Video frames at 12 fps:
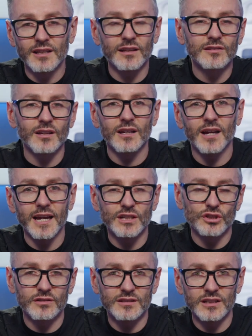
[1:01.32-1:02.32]
does
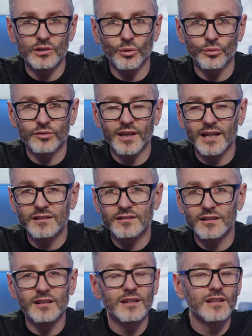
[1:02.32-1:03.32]
HRT cause
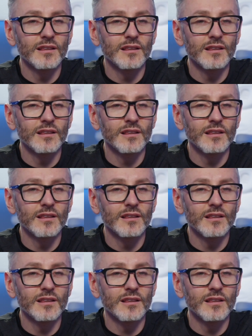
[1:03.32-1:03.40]
cancer?